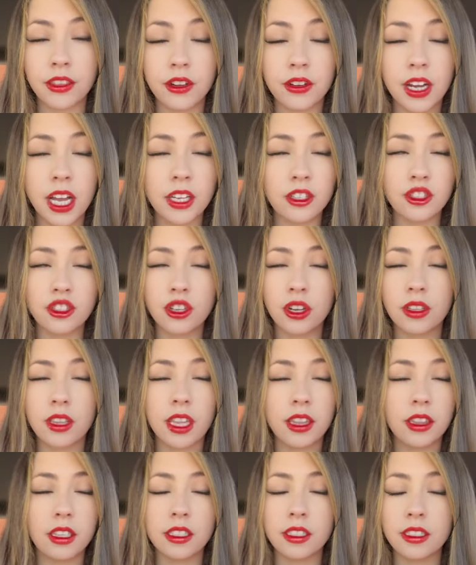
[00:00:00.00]
They're not sure
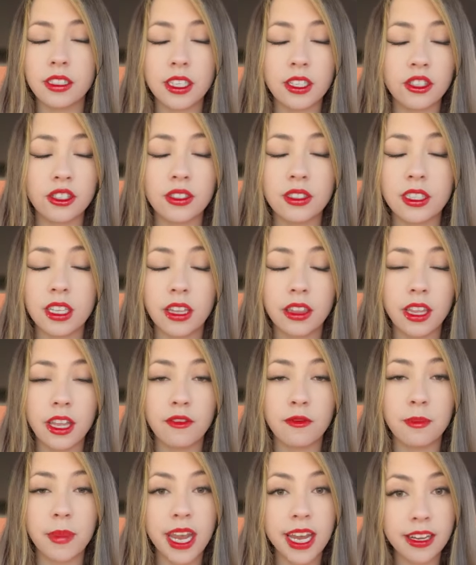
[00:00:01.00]
that the decisions that
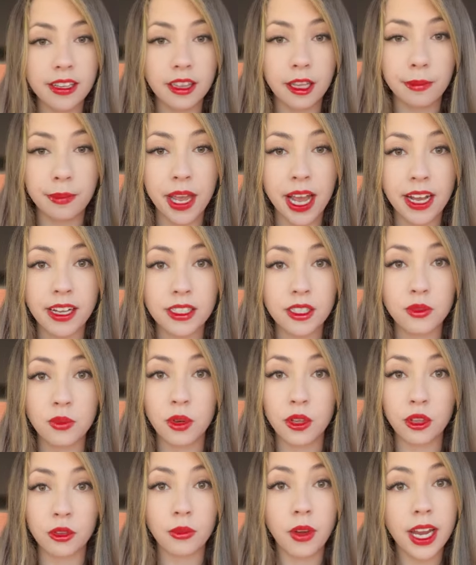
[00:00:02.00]
they've made in the past
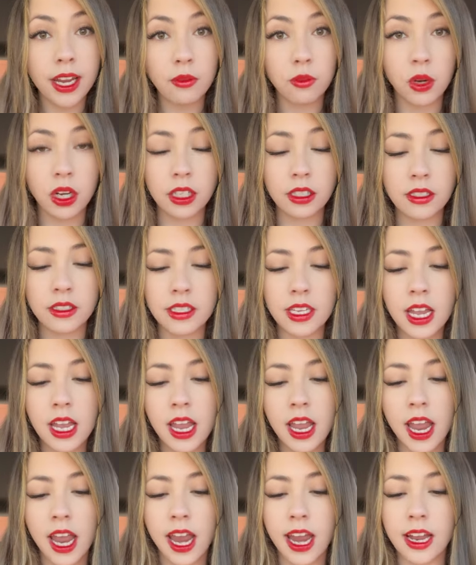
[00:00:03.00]
were the right ones,
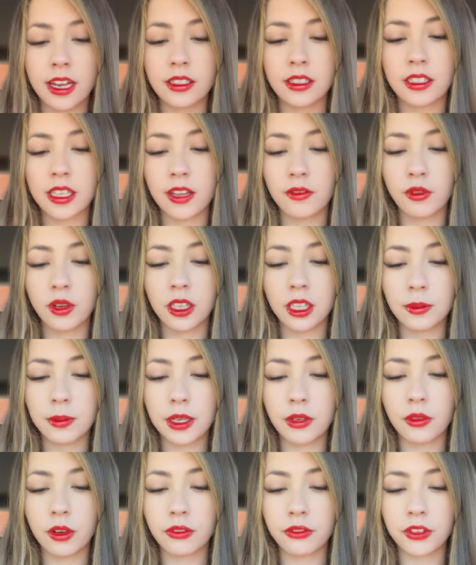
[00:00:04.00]
and they've really
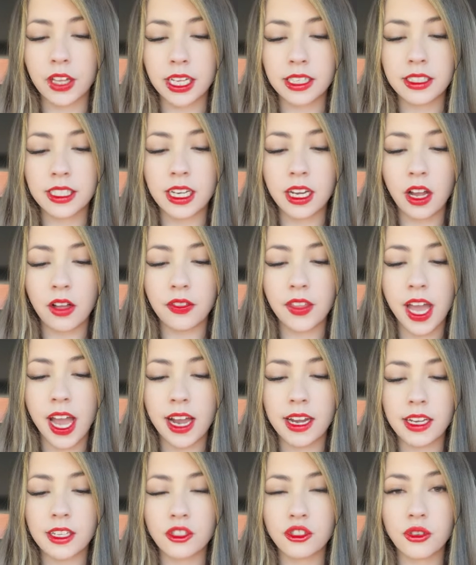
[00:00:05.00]
been reflecting on
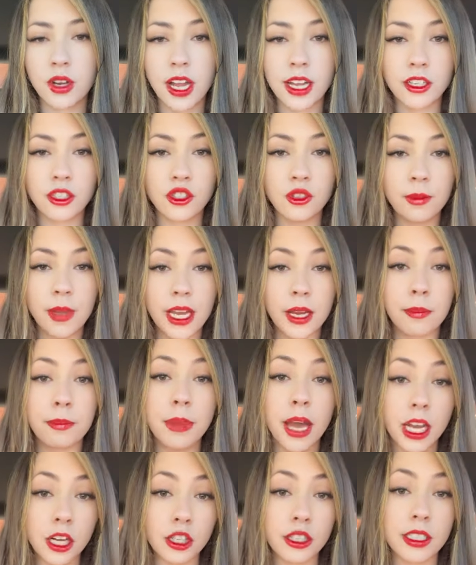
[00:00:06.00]
that and trying to make
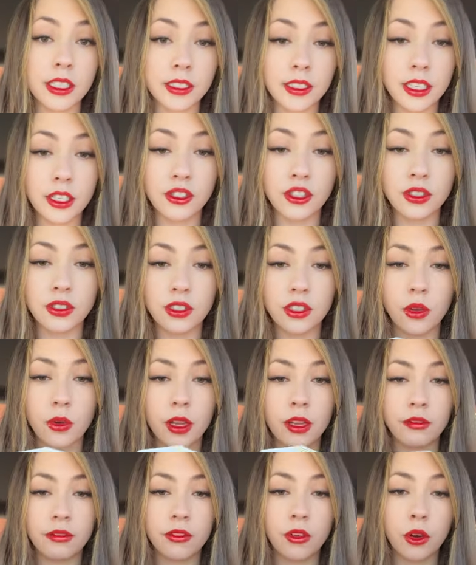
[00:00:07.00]
better decisions
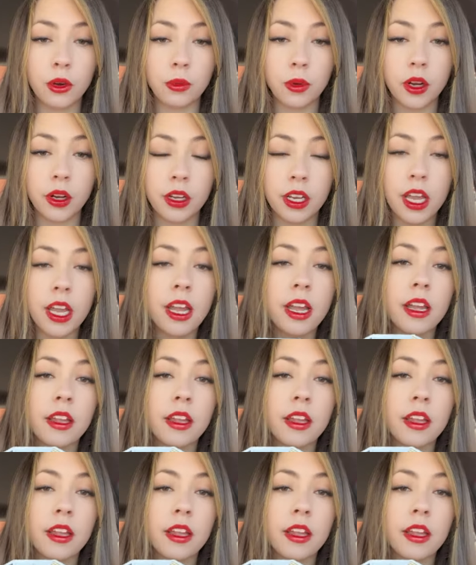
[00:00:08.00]
going forward.